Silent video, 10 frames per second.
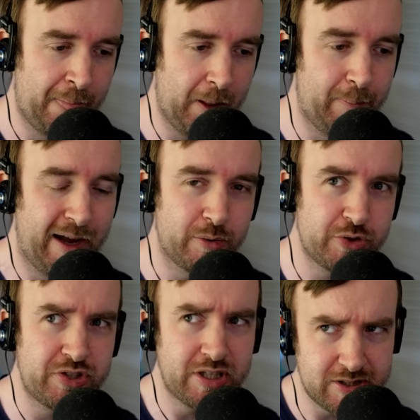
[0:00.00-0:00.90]
About
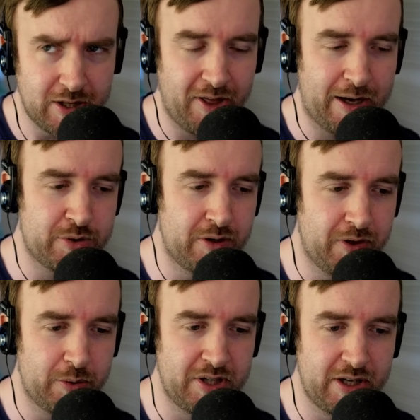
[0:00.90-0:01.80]
60,000 of
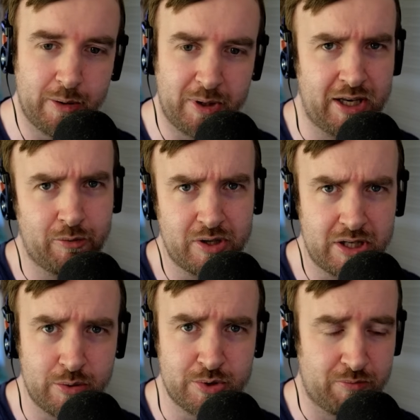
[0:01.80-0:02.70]
those ended up getting
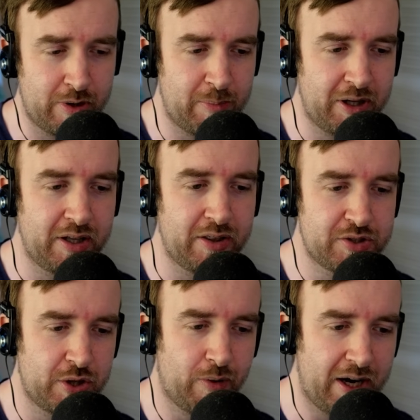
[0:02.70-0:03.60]
reused, rebuilding the
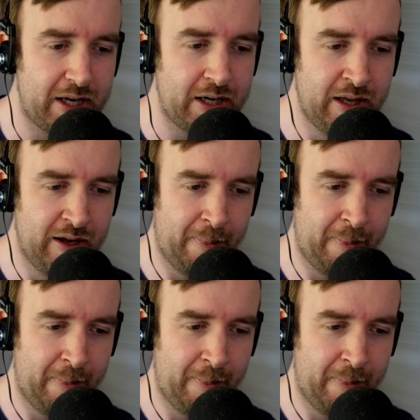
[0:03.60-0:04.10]
terrain,